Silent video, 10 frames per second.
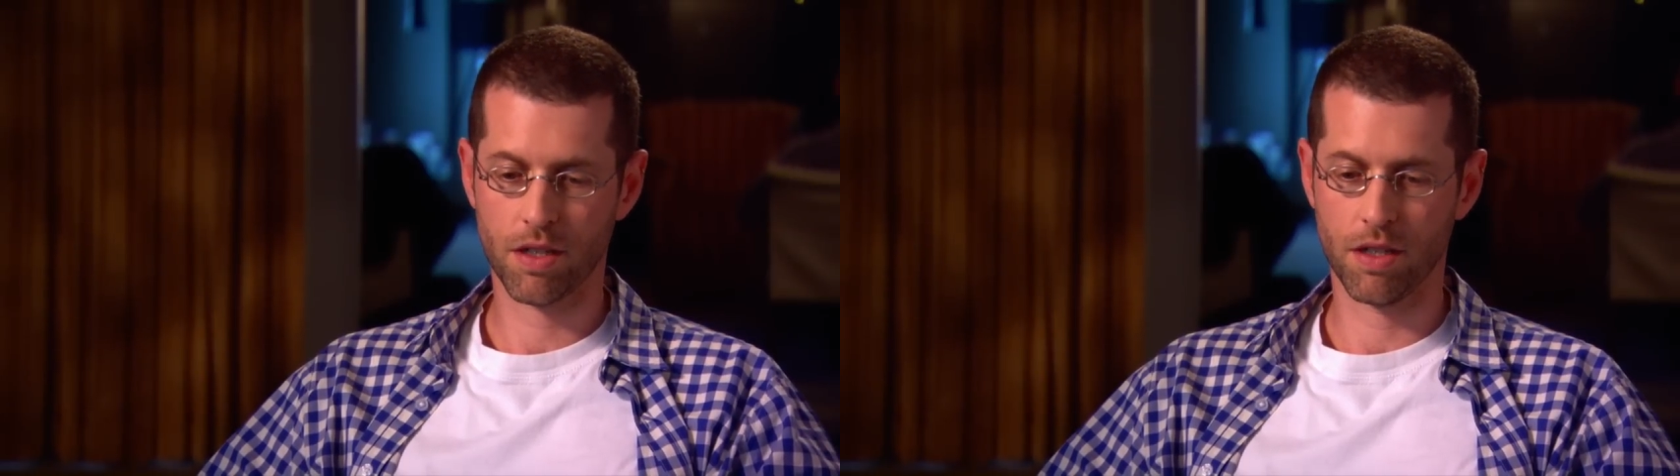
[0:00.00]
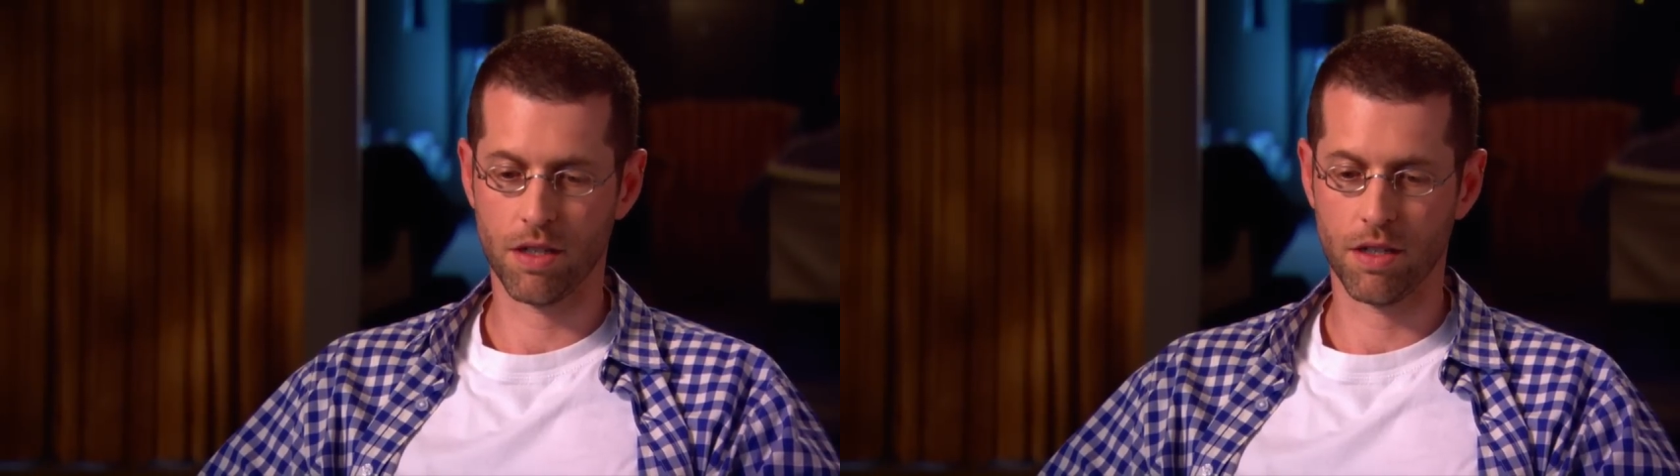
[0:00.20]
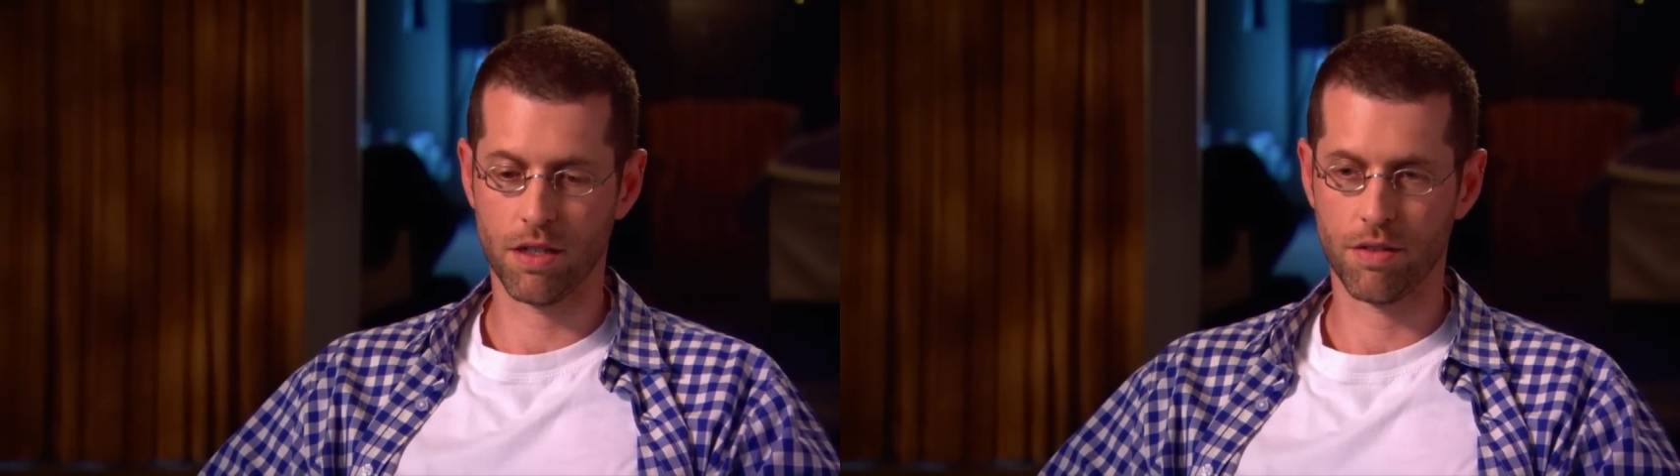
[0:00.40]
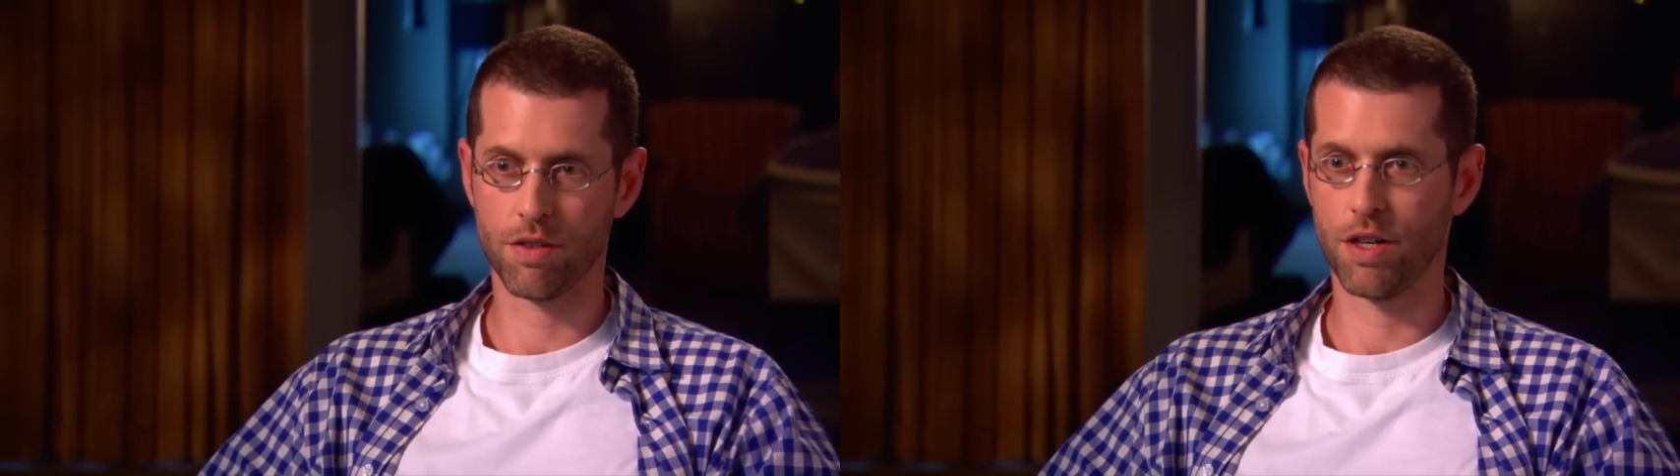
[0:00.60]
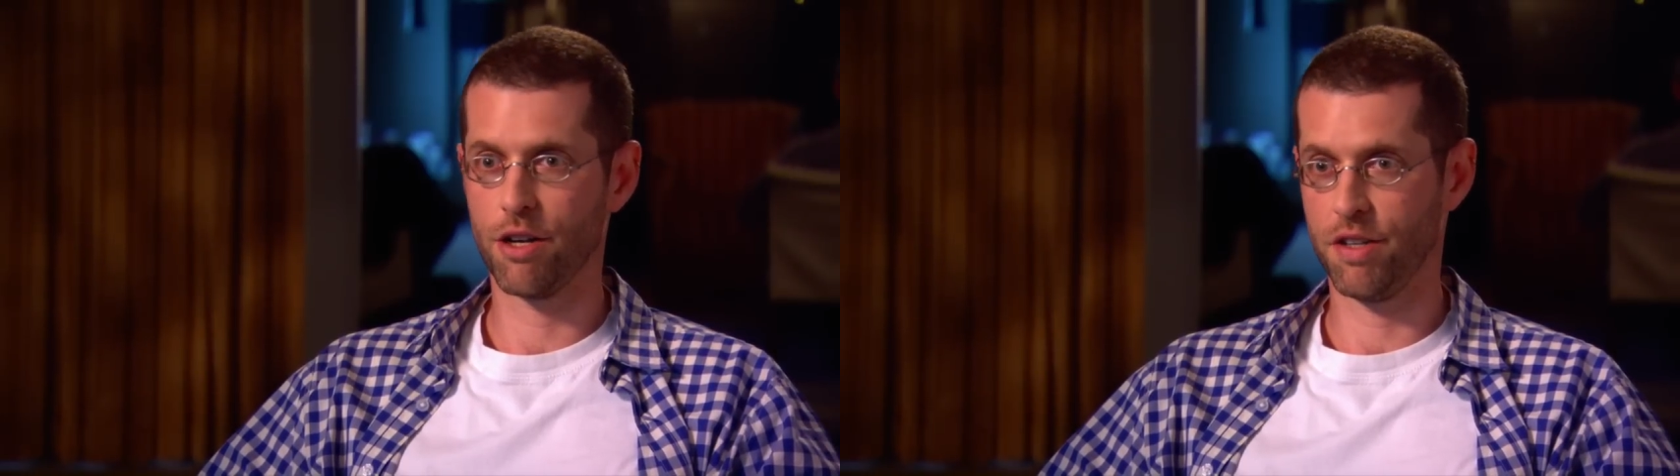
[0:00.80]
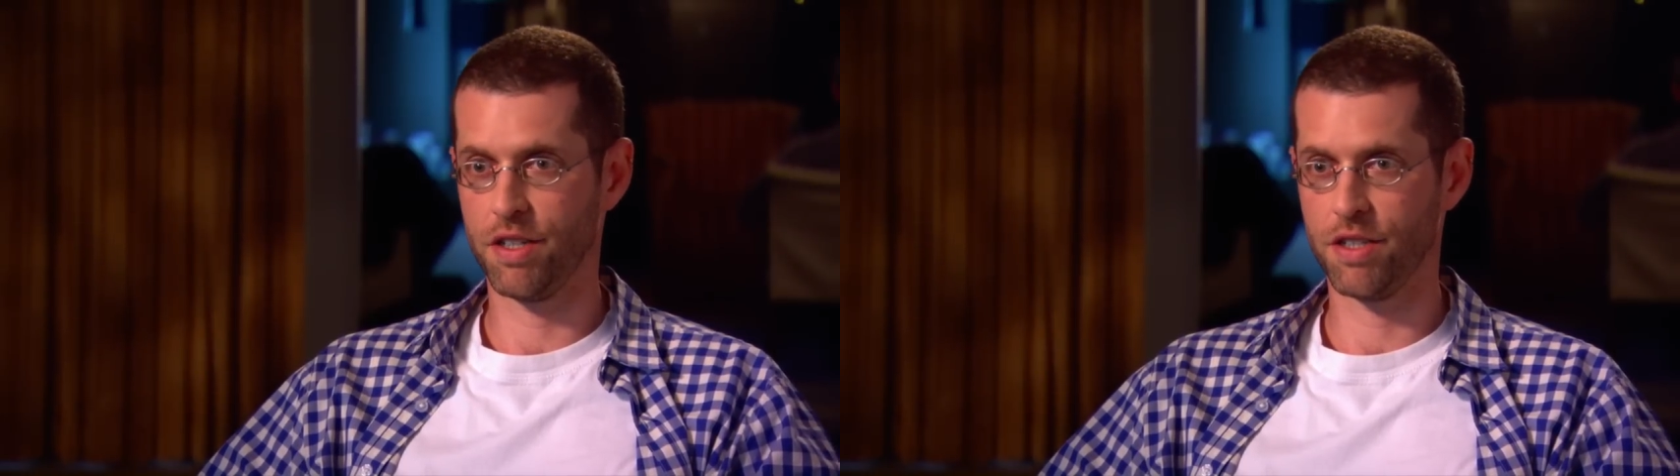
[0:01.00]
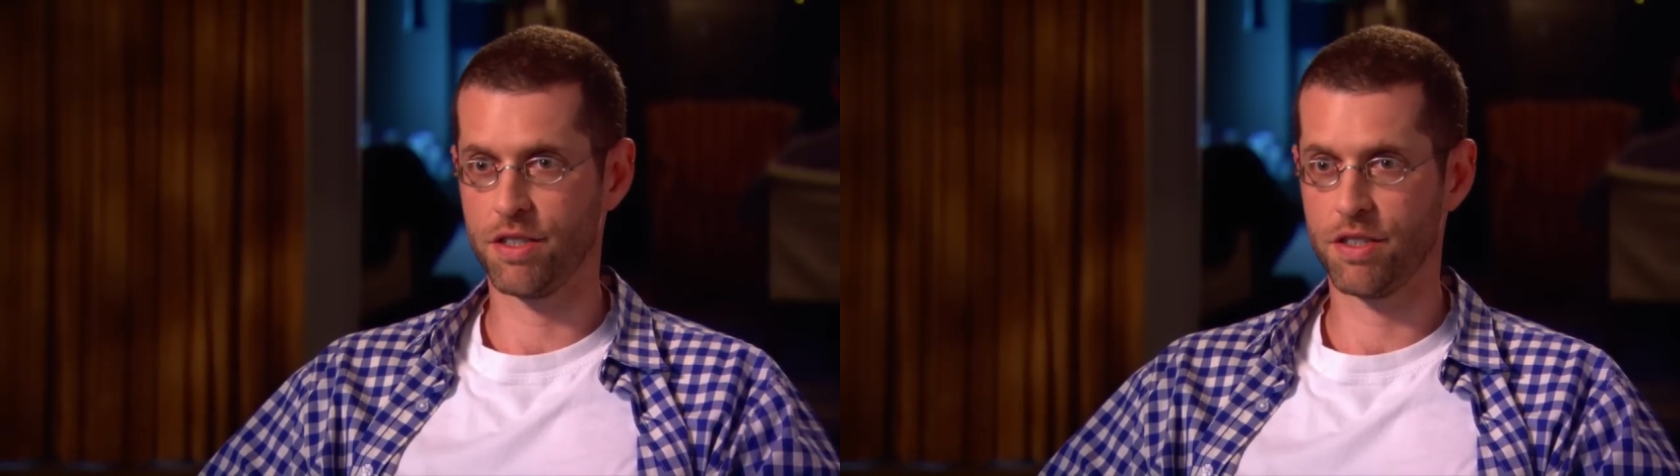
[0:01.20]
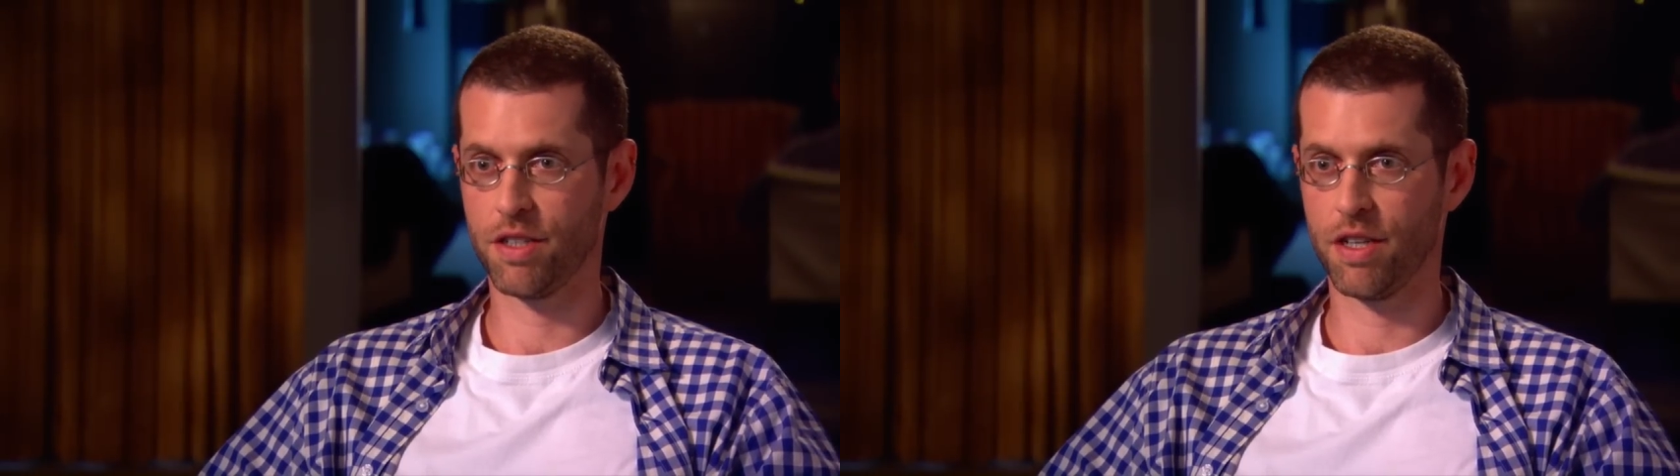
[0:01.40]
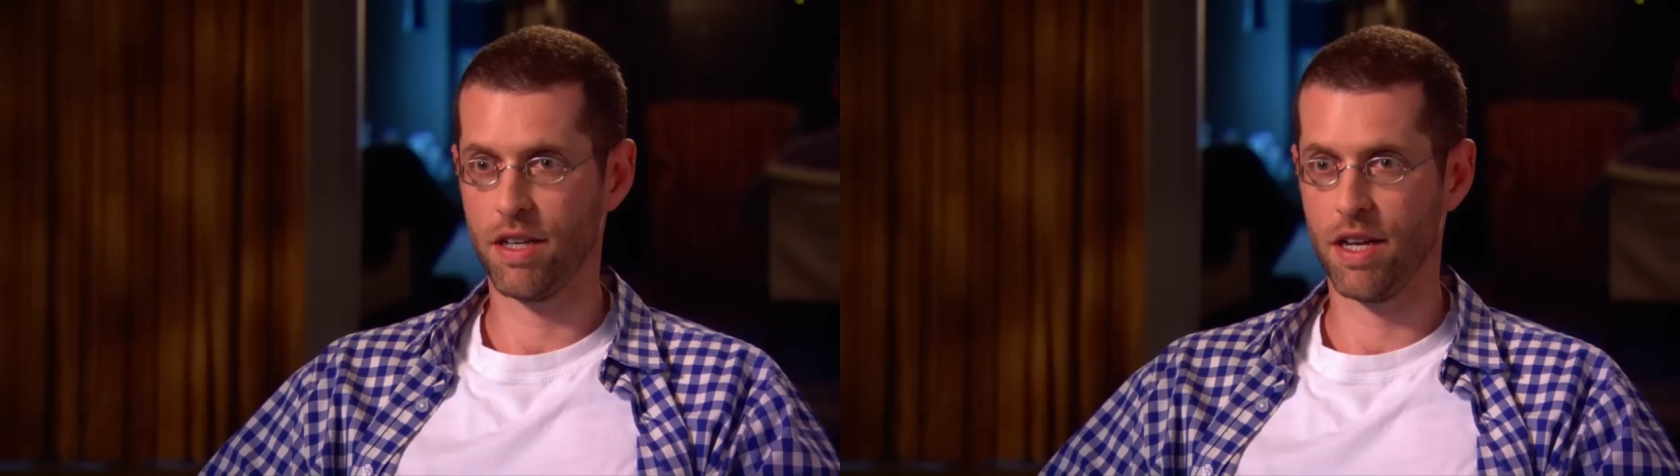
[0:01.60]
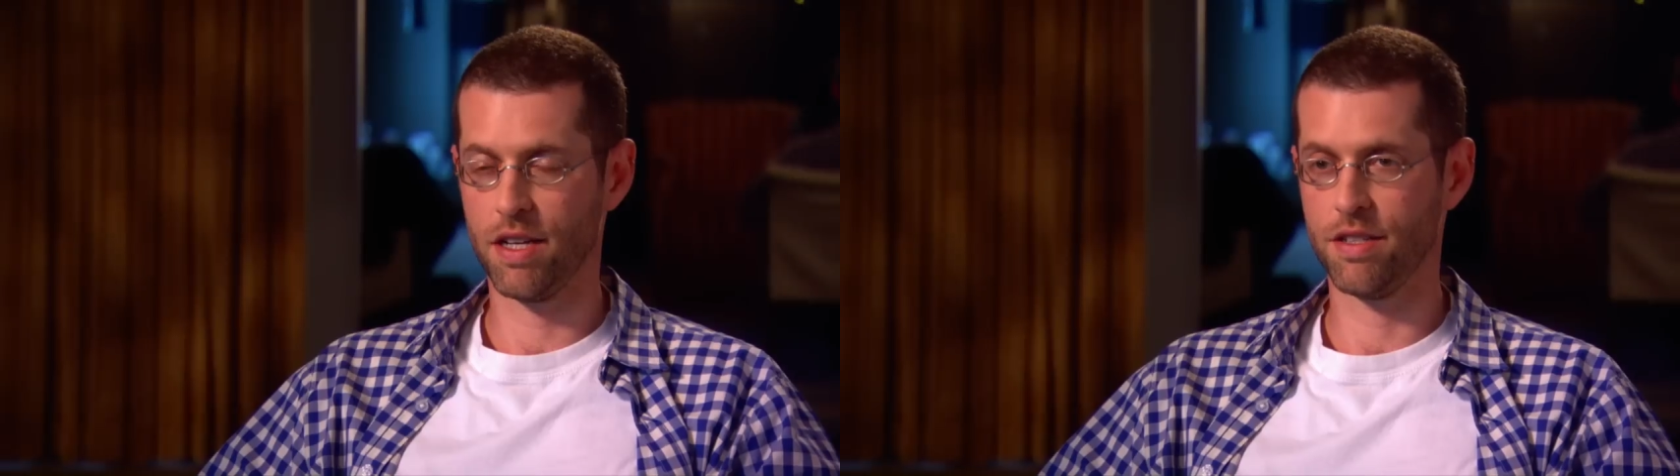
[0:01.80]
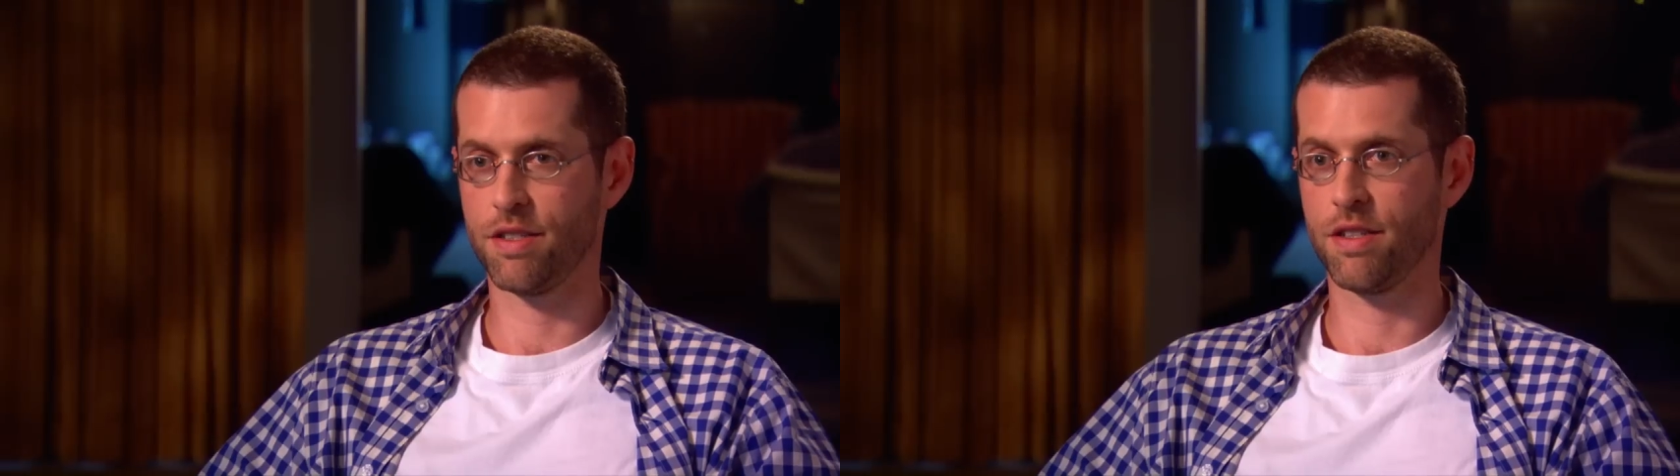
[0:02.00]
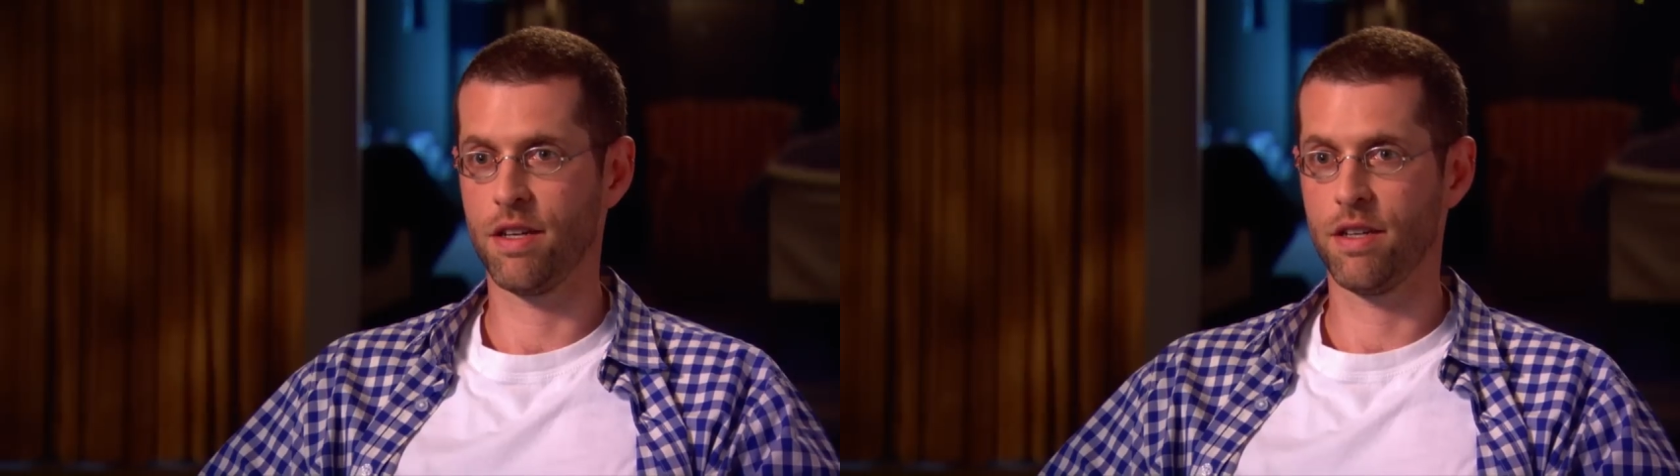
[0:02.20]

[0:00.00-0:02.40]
uh, of her heritage as